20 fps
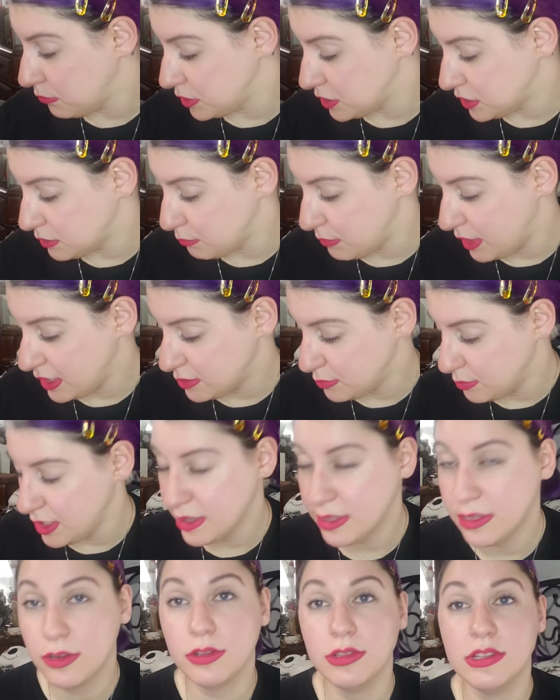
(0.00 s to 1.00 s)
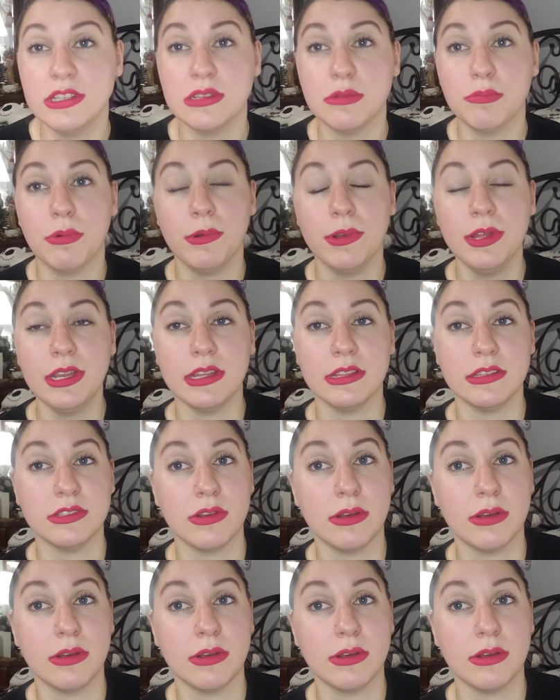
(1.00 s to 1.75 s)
which makes me a little disappointed.